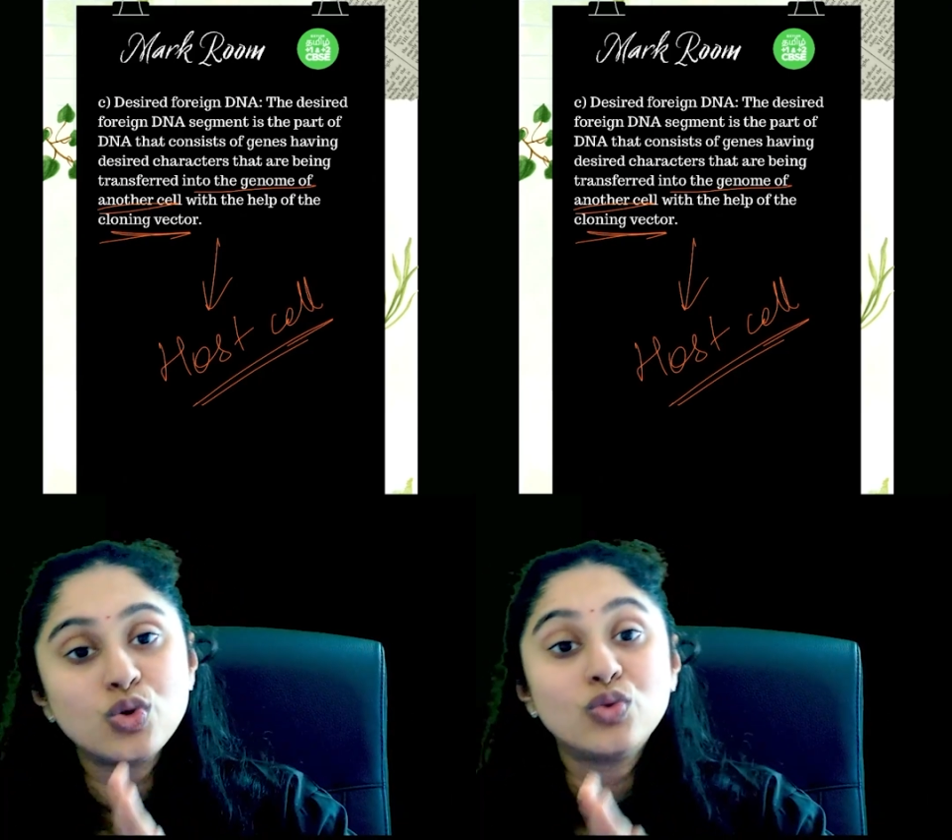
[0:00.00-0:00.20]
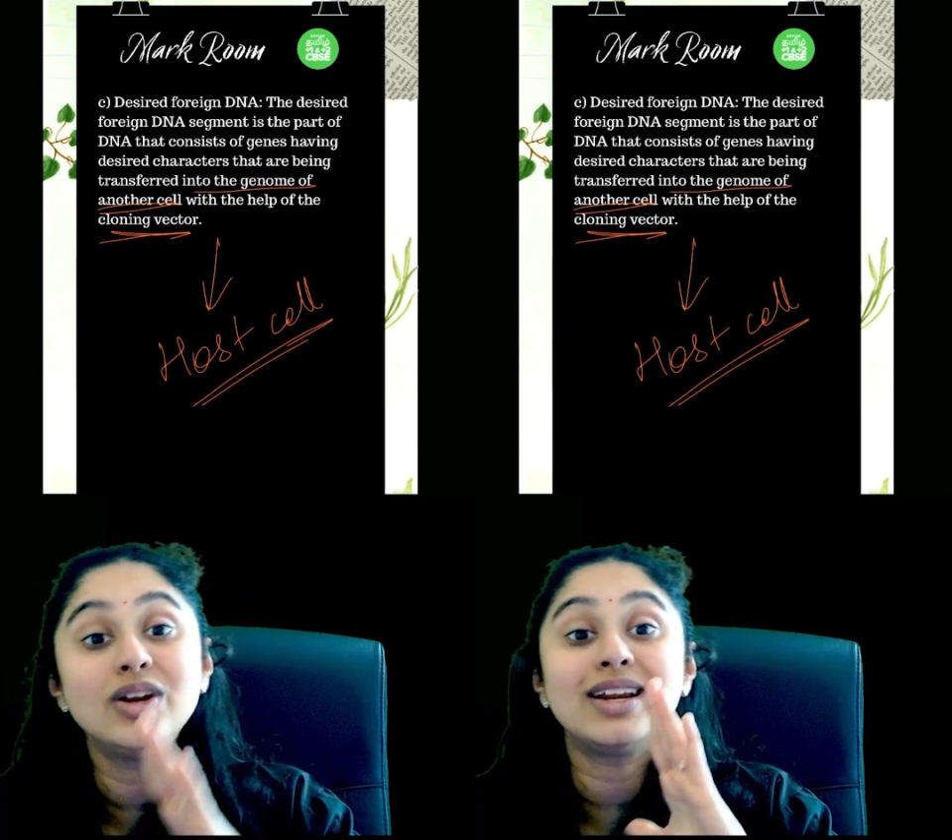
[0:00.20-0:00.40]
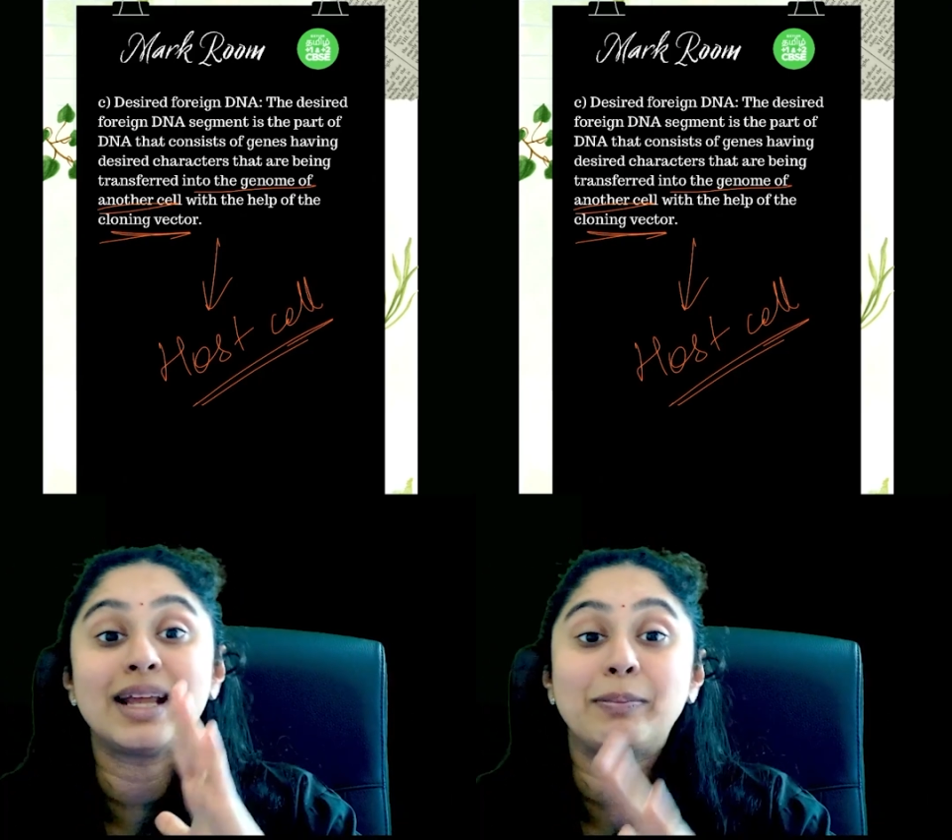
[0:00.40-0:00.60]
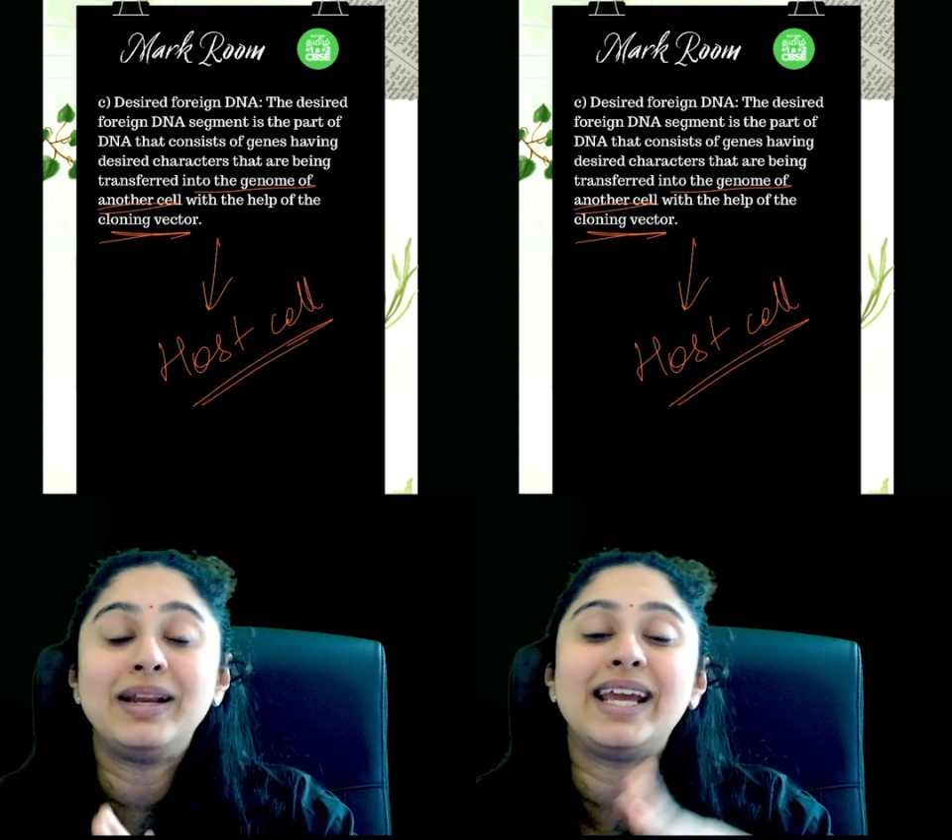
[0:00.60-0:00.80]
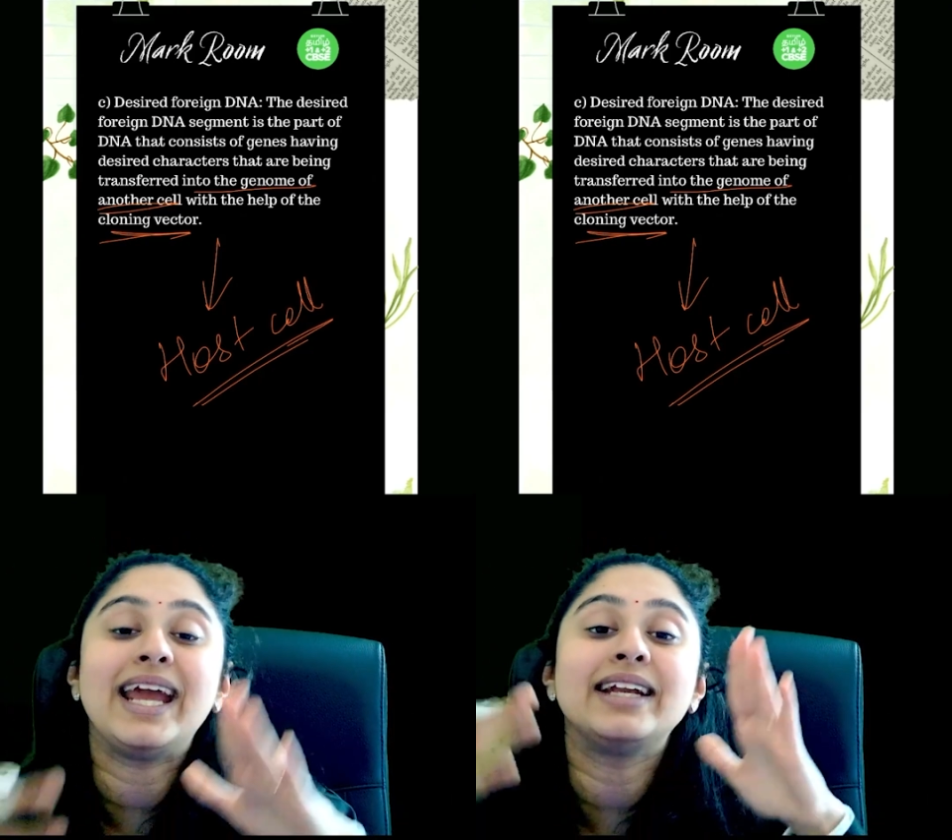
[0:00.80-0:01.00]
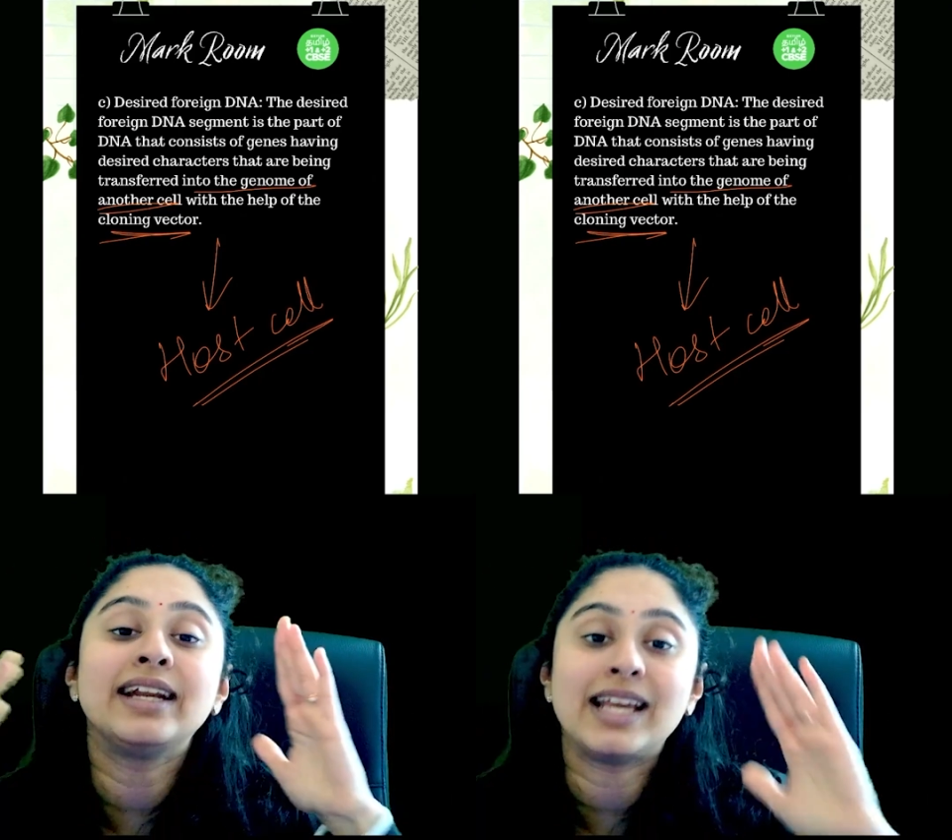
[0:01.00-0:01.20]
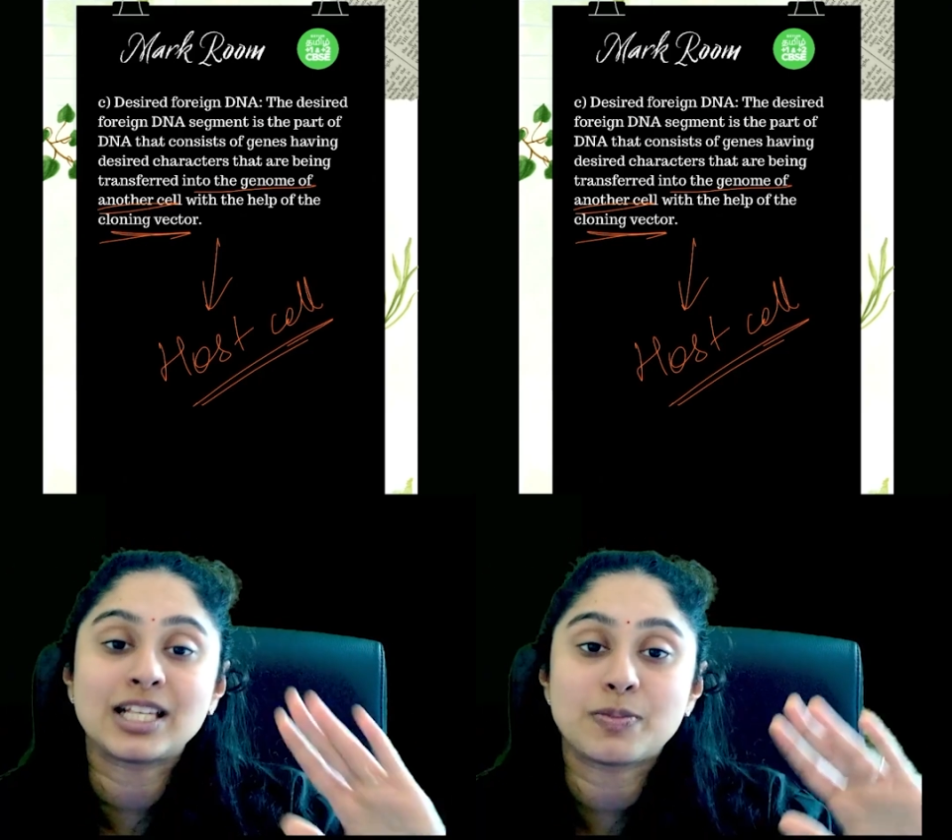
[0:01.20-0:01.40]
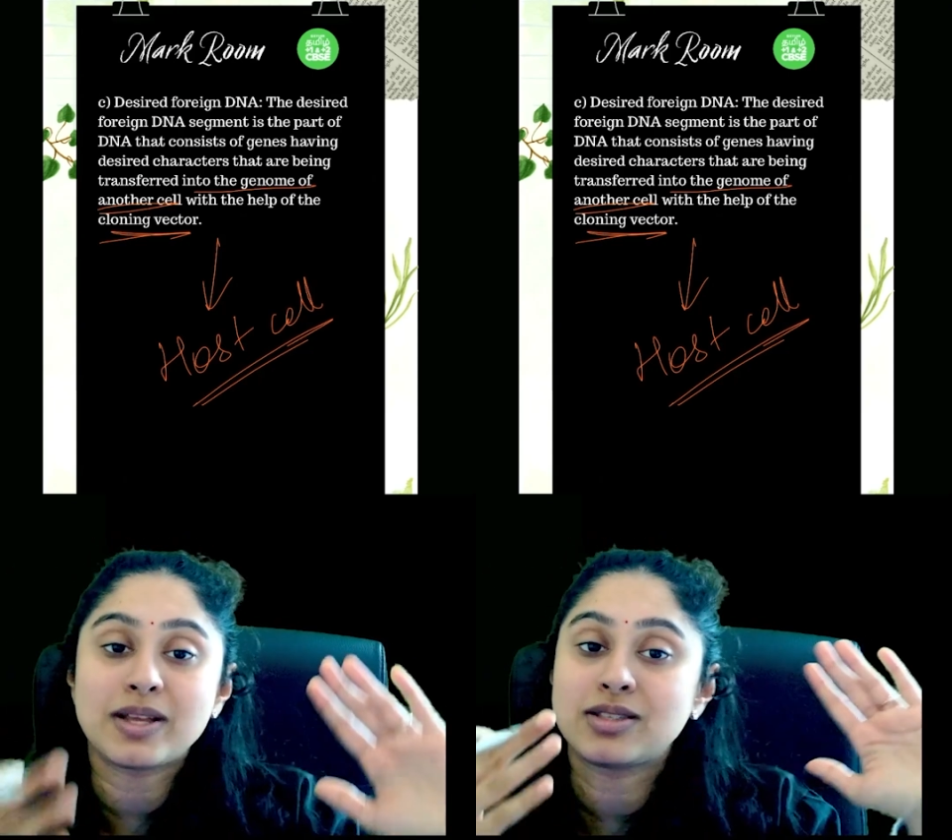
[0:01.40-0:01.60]
who will replicate and
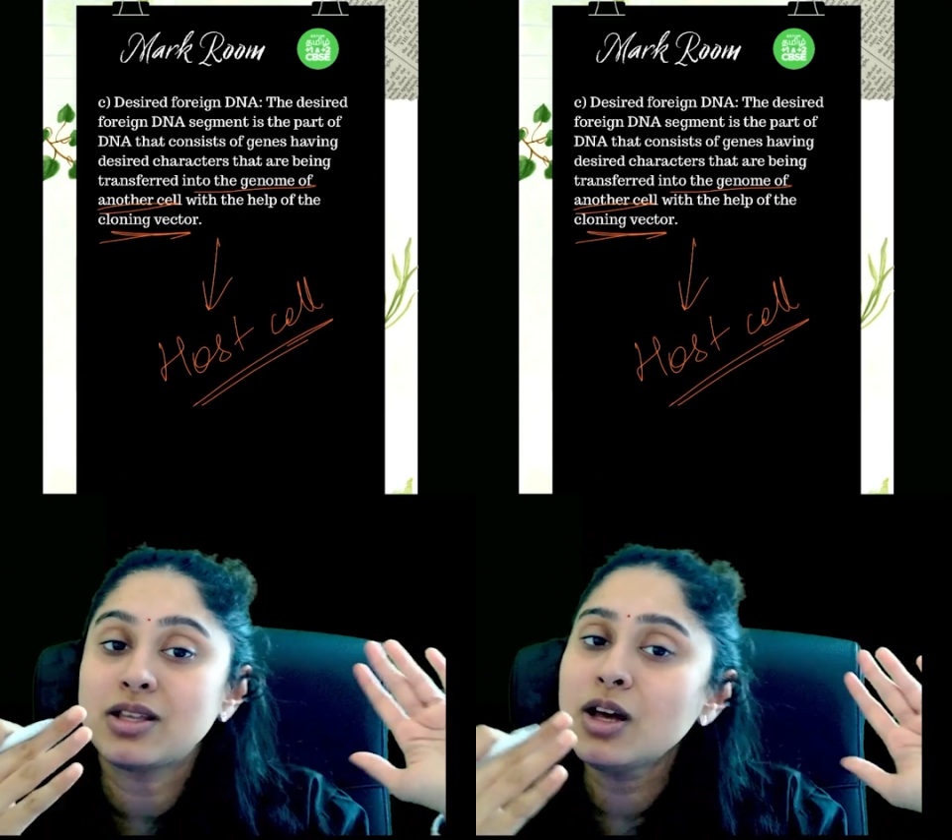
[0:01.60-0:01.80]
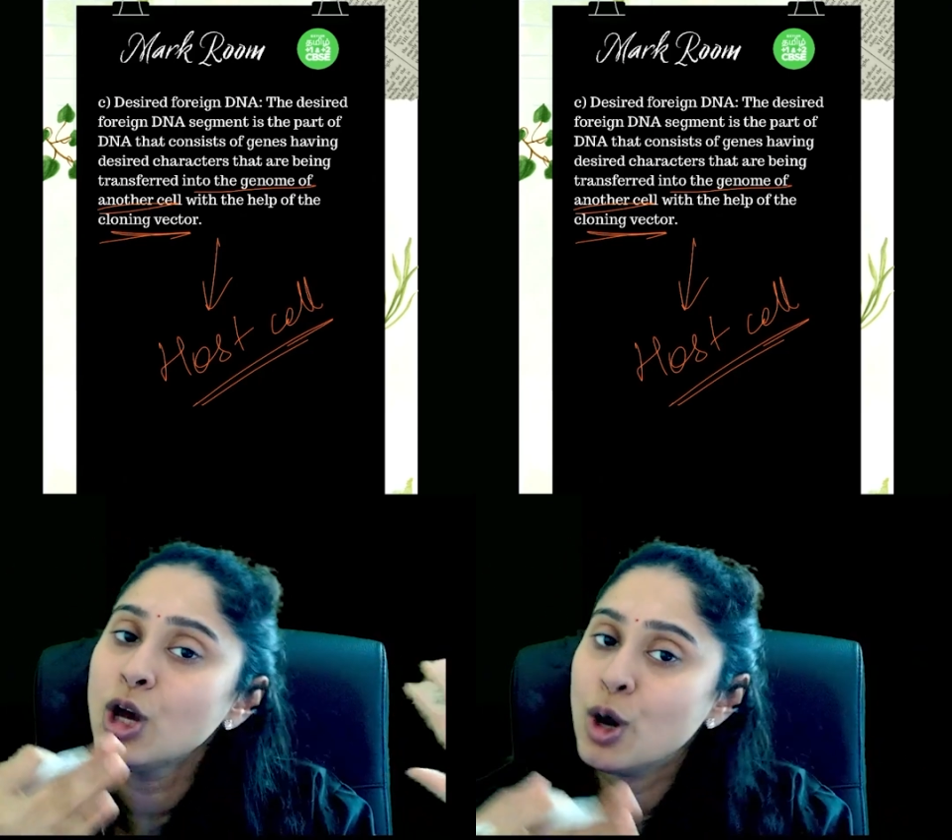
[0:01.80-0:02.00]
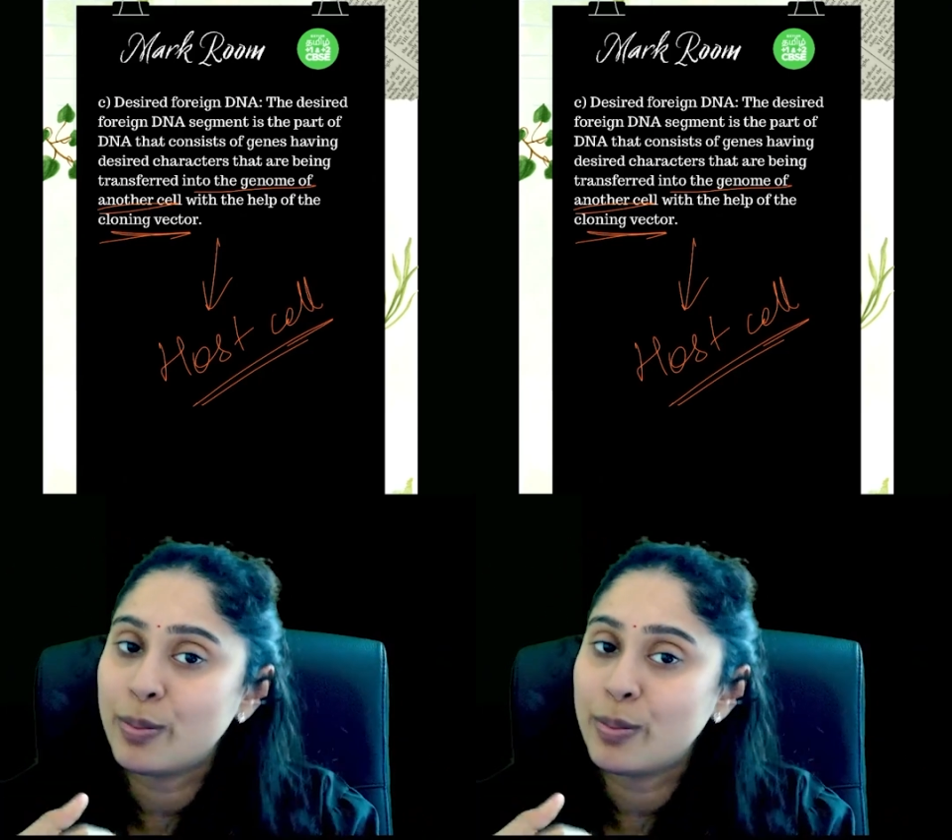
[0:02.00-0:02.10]
express the